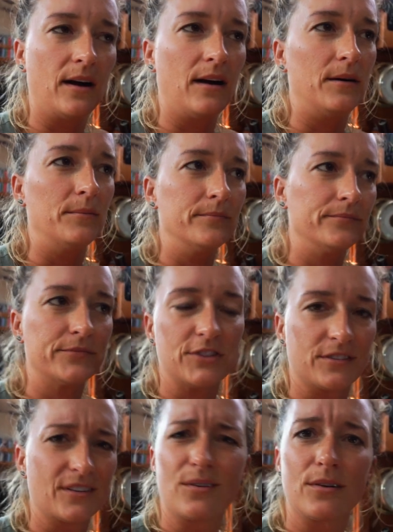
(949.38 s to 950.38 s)
Um,
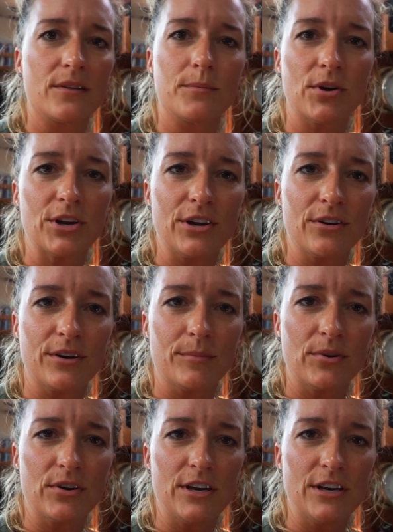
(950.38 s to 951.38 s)
just go to the Mercury
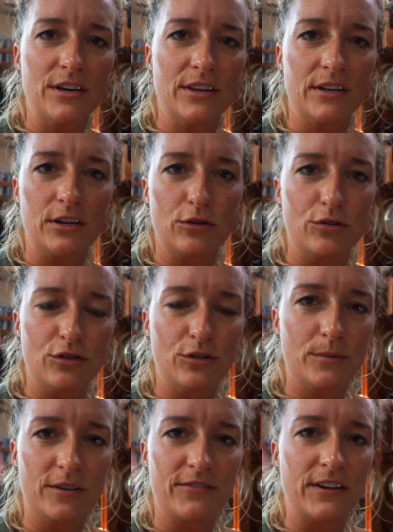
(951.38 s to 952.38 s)
Marine
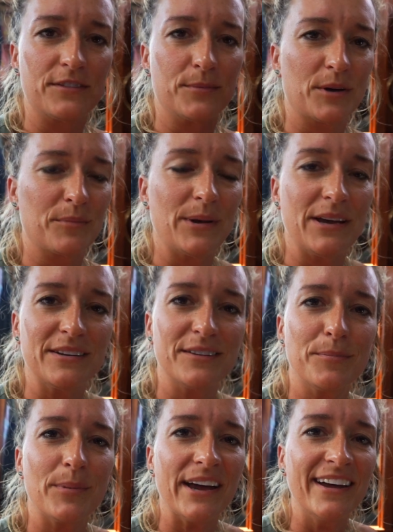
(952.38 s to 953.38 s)
YouTube or Facebook
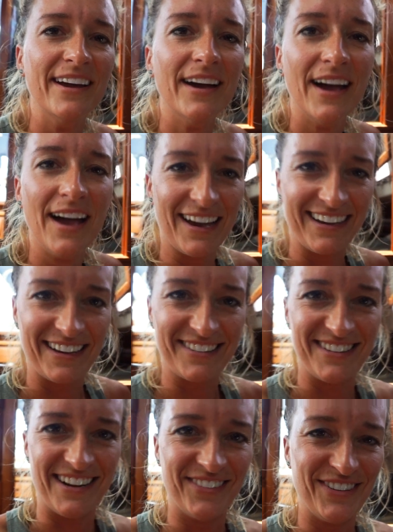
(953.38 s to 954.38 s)
page. But I
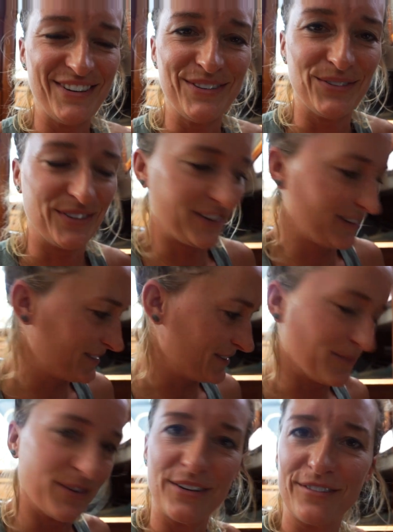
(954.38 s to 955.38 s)
guess now they're using
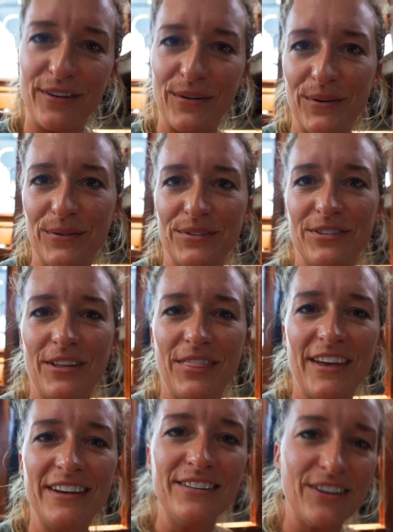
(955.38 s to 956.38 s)
some of the photos
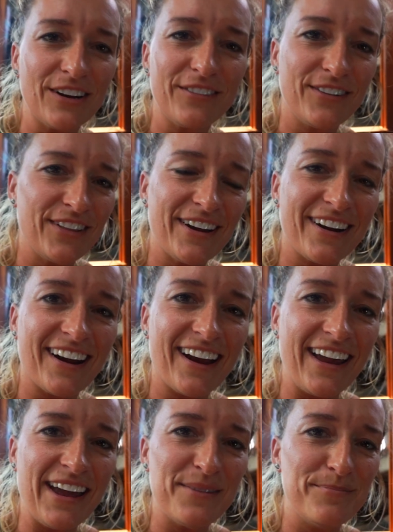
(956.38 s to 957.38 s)
that they took for their
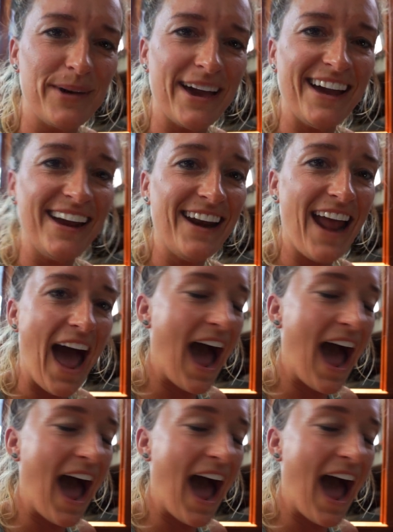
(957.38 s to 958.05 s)
campaign.